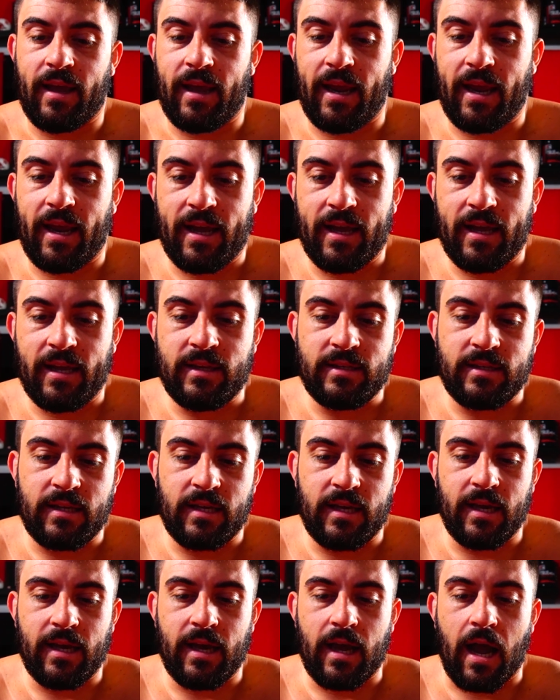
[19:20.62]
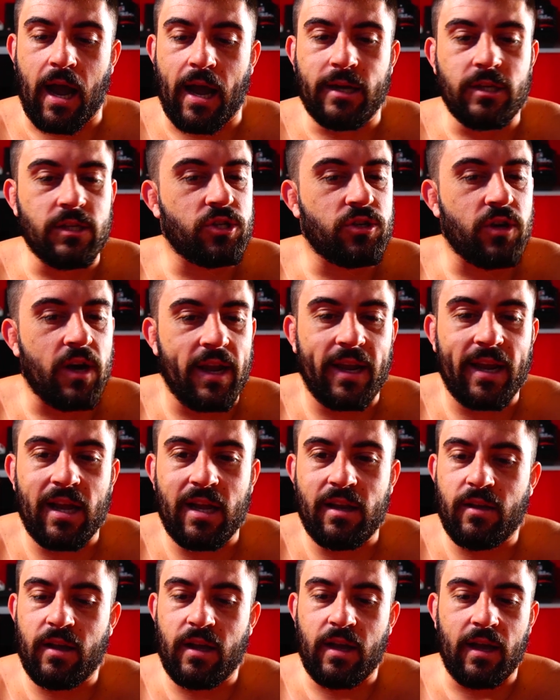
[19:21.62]
and I just try to
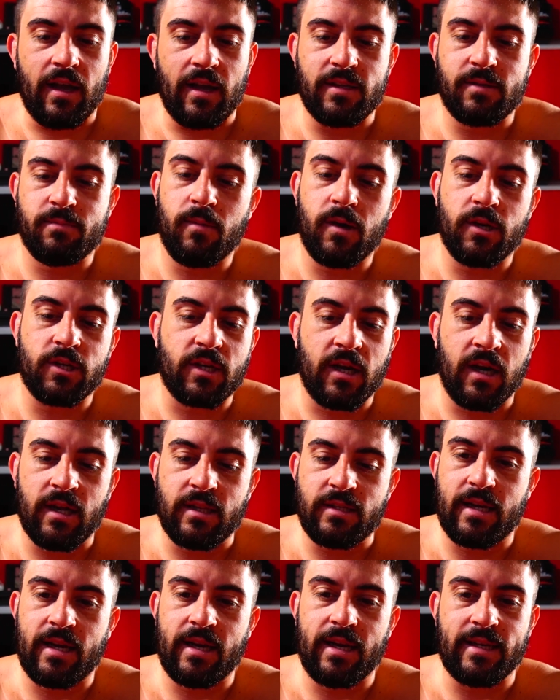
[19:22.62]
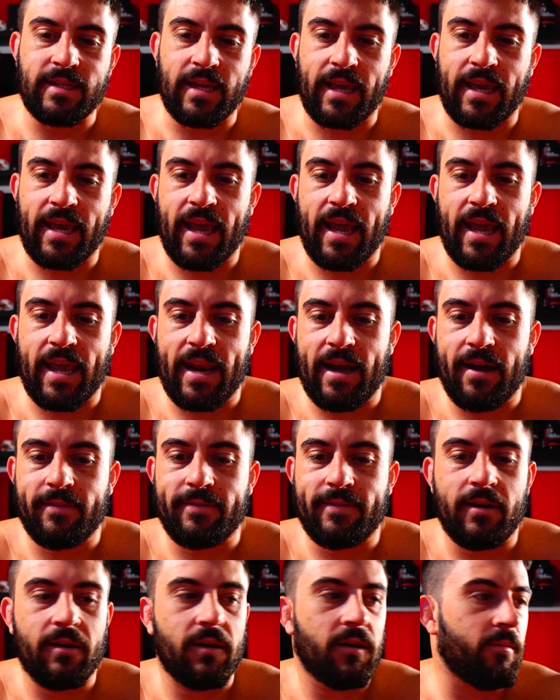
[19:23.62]
get as much content as I can
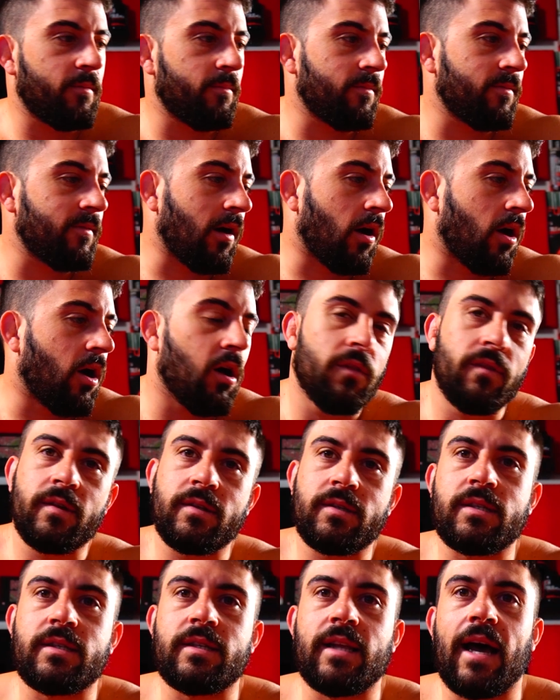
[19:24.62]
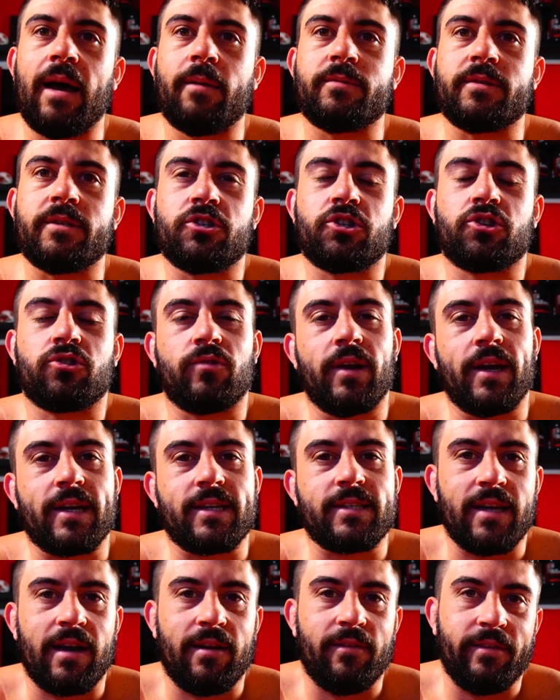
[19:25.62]
out there, all the steps and
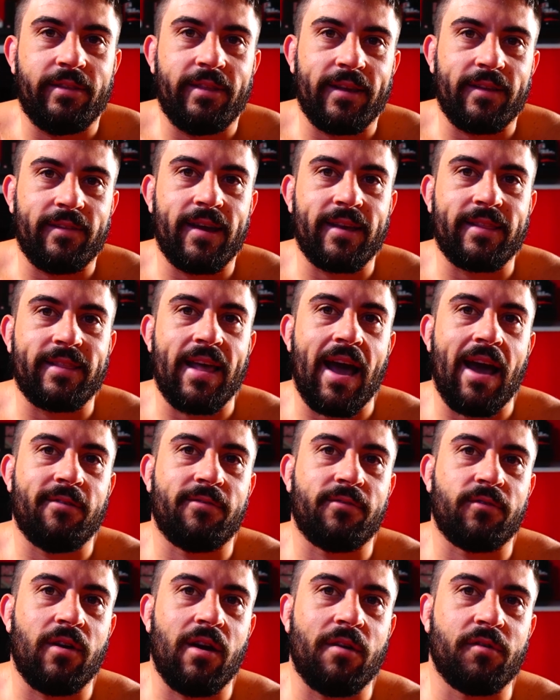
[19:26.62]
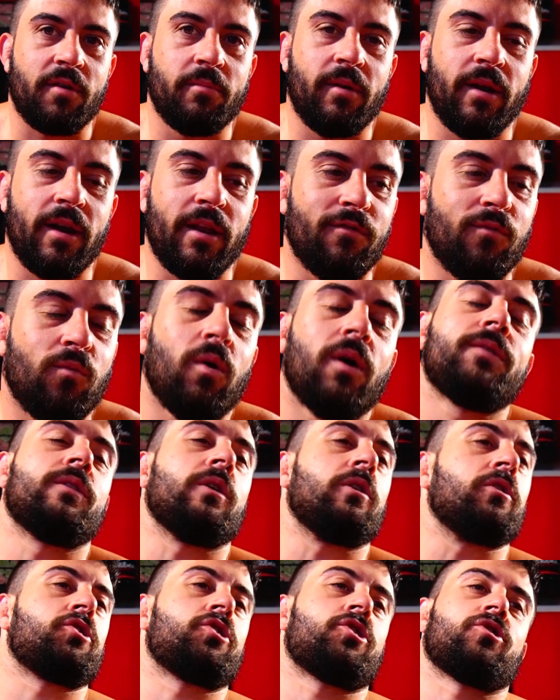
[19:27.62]
tricks and everything like that for everybody of what
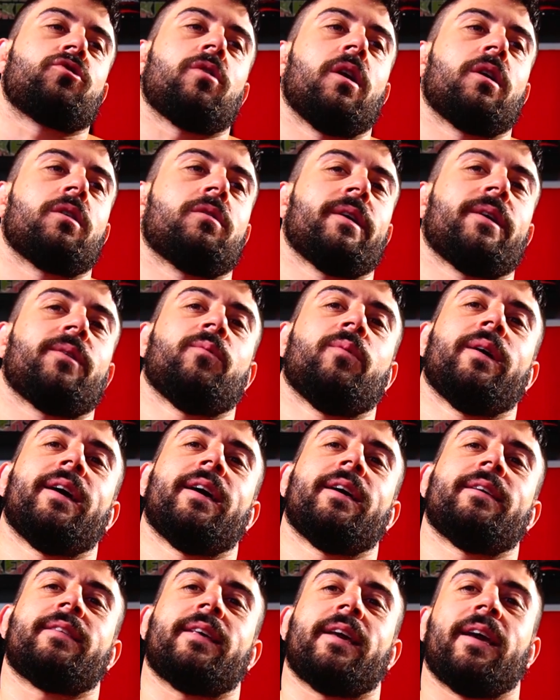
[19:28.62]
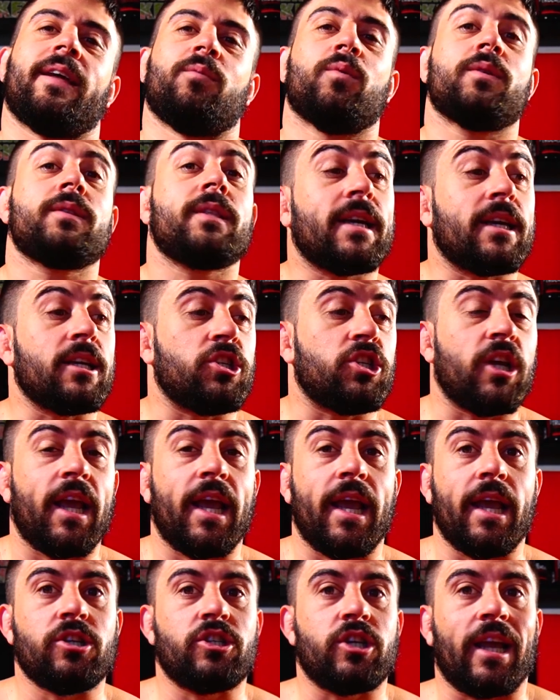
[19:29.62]
they're struggling with and what they could
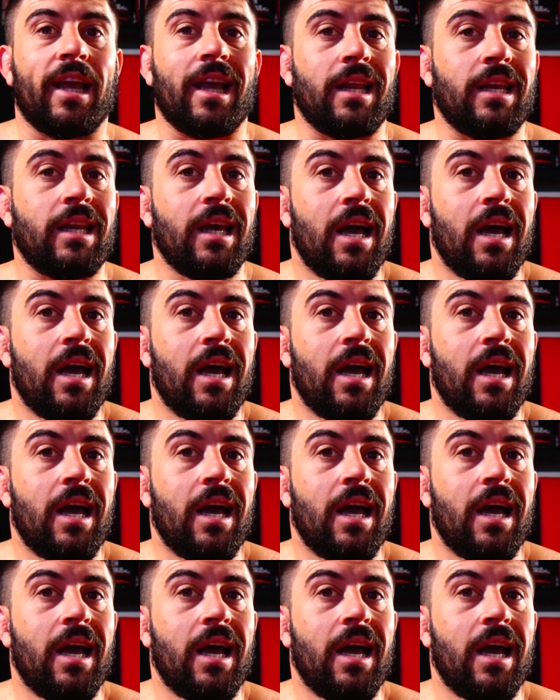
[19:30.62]
change. And